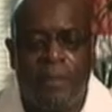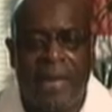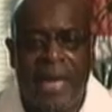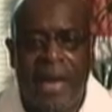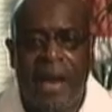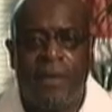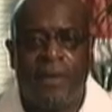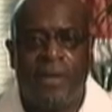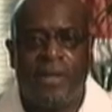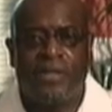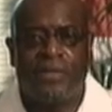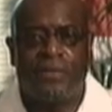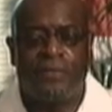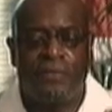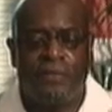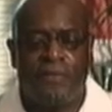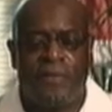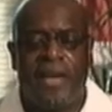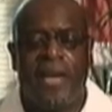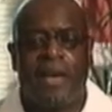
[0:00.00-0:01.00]
marriage
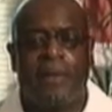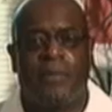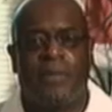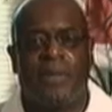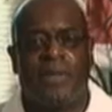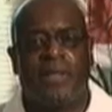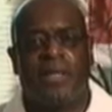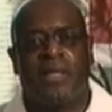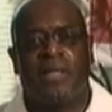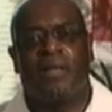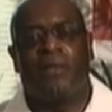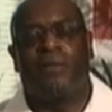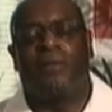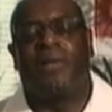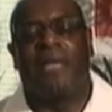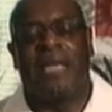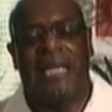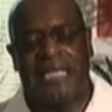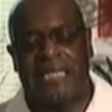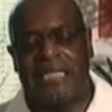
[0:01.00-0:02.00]
and family,
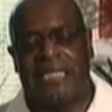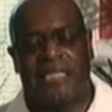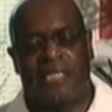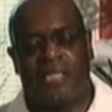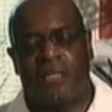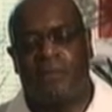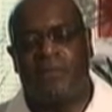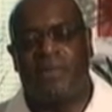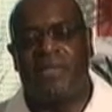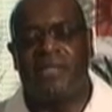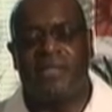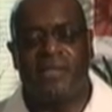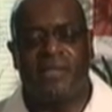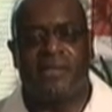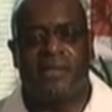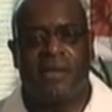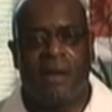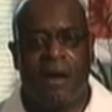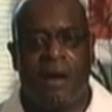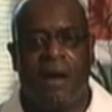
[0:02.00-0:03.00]
relationship, this
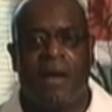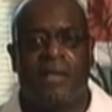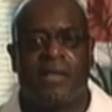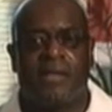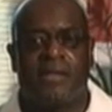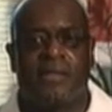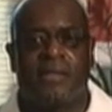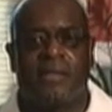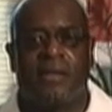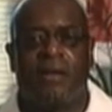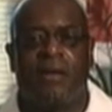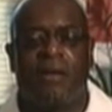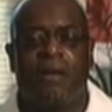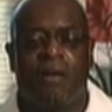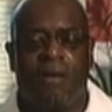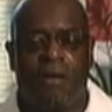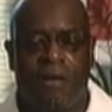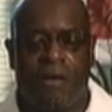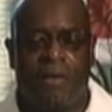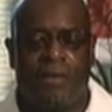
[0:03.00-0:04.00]
is God's
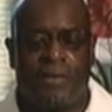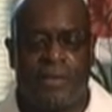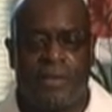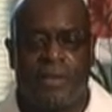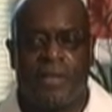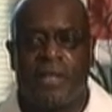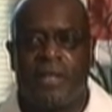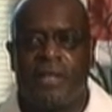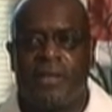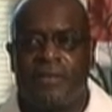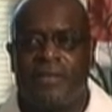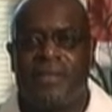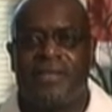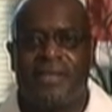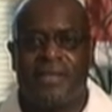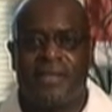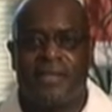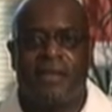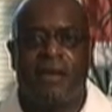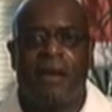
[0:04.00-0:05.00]
heart.
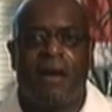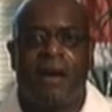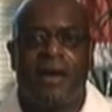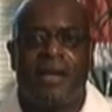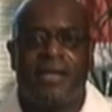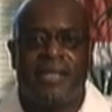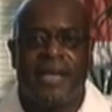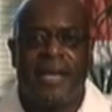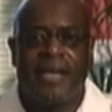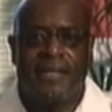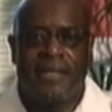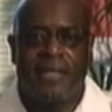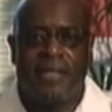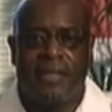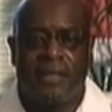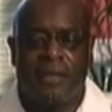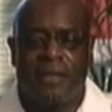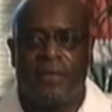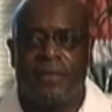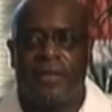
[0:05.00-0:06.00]
This is God's
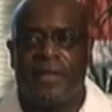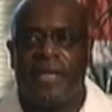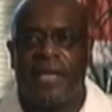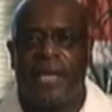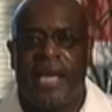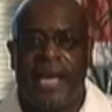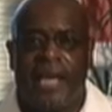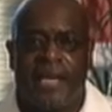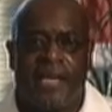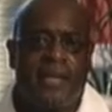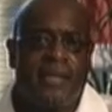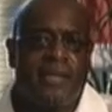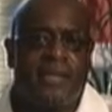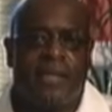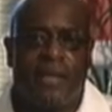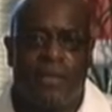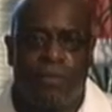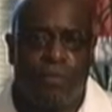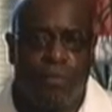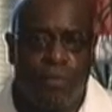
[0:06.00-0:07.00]
idea. And He
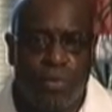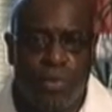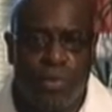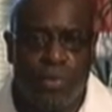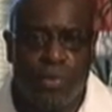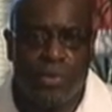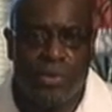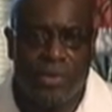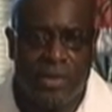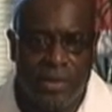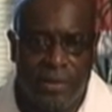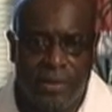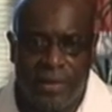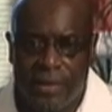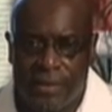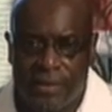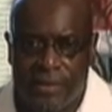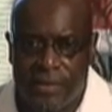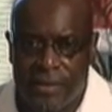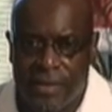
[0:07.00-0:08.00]
set rules to
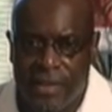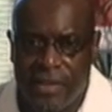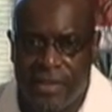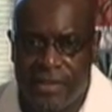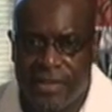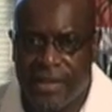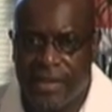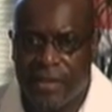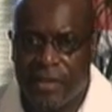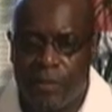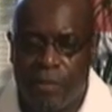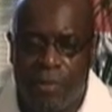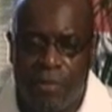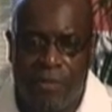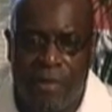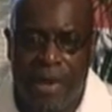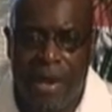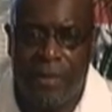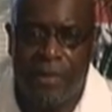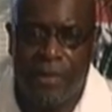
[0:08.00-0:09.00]
this. He set the
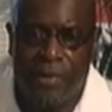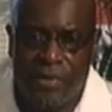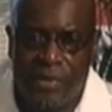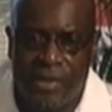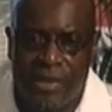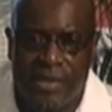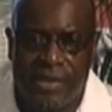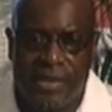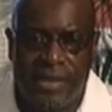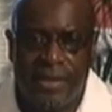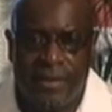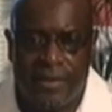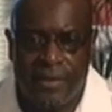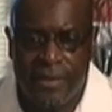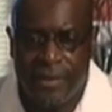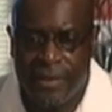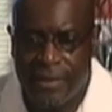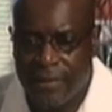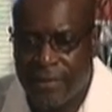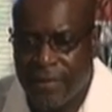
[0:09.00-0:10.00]
parameters. He set
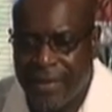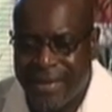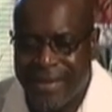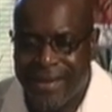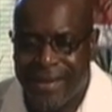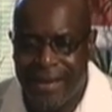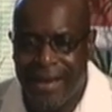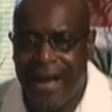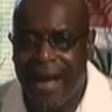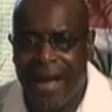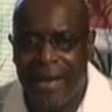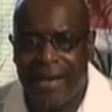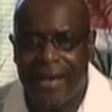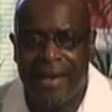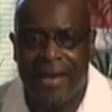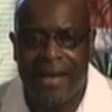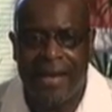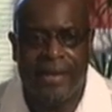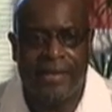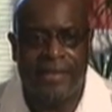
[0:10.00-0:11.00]
the
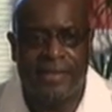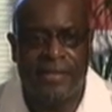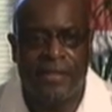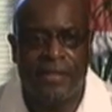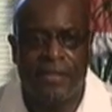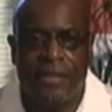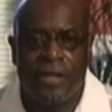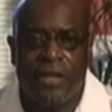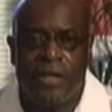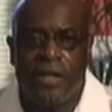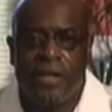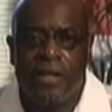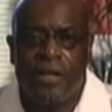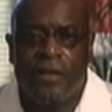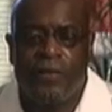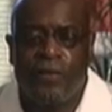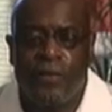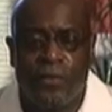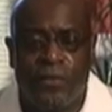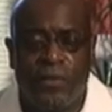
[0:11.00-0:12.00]
guidelines. And
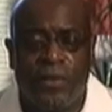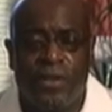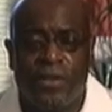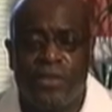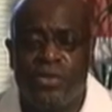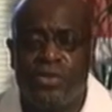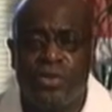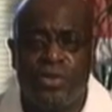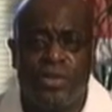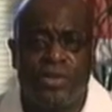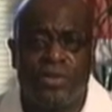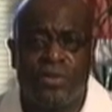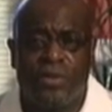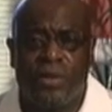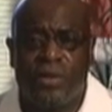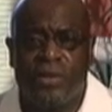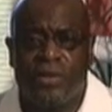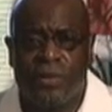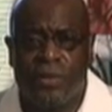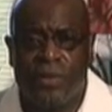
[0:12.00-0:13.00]
if you think that you're just
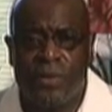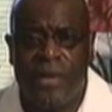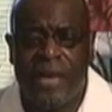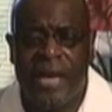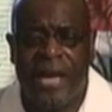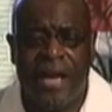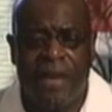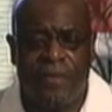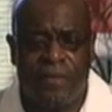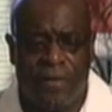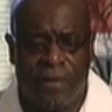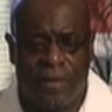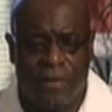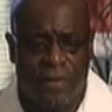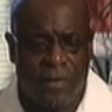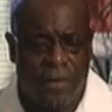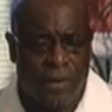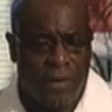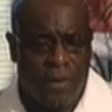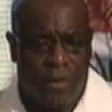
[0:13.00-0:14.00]
going to have
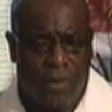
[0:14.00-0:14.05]
a